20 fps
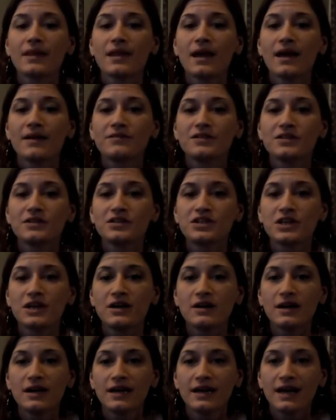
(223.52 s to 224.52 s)
after the
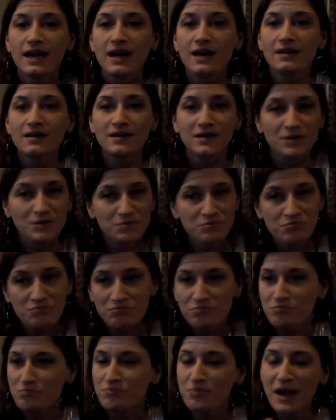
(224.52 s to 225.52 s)
shower I get out and
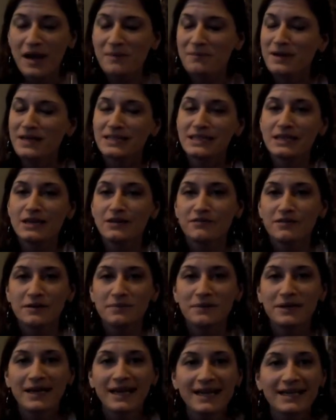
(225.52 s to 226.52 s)
paint myself
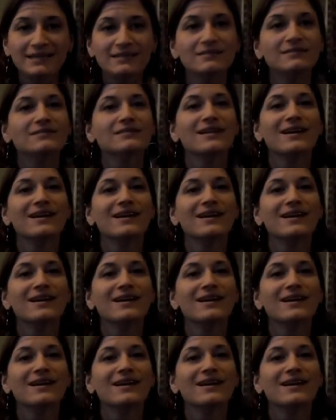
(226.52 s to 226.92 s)
up again.